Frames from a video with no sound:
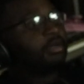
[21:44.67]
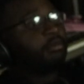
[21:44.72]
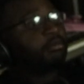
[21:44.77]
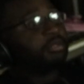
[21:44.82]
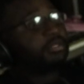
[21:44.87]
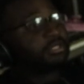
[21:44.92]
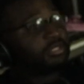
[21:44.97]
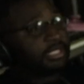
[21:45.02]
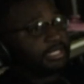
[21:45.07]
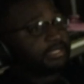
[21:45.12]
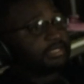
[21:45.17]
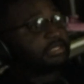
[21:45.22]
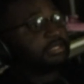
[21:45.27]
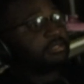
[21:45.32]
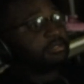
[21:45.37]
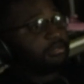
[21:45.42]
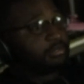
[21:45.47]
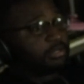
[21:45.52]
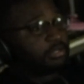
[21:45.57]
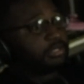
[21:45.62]
But
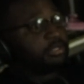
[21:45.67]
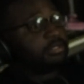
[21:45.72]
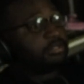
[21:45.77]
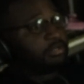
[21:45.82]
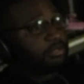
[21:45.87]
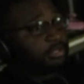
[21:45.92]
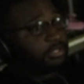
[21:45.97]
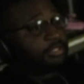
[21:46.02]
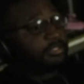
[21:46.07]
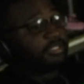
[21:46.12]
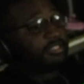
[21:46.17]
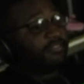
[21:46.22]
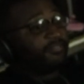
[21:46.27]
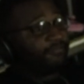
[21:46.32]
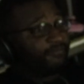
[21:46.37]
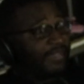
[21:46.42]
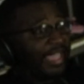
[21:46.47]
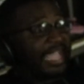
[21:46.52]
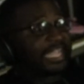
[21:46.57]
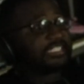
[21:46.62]
the
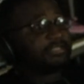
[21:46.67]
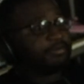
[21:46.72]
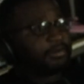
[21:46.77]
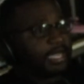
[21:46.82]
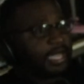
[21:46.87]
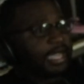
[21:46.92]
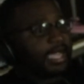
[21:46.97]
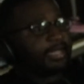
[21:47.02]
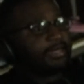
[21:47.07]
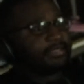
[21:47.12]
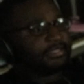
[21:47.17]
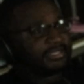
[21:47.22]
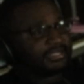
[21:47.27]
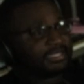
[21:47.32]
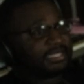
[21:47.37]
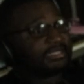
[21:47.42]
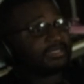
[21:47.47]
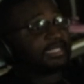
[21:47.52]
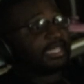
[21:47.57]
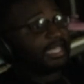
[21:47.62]
facts behind it
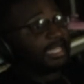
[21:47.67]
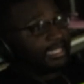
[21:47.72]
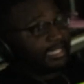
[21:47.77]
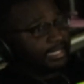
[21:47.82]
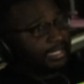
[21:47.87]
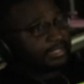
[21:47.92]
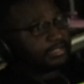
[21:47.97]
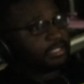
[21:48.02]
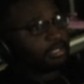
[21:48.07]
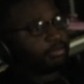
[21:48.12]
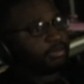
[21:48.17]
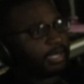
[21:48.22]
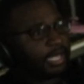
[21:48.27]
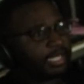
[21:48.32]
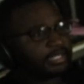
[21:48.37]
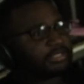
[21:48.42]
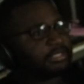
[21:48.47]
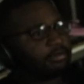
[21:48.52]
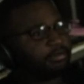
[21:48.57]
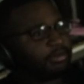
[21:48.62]
says that it is a
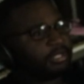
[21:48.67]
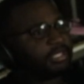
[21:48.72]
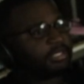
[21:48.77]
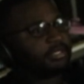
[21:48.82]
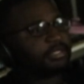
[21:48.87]
possibility.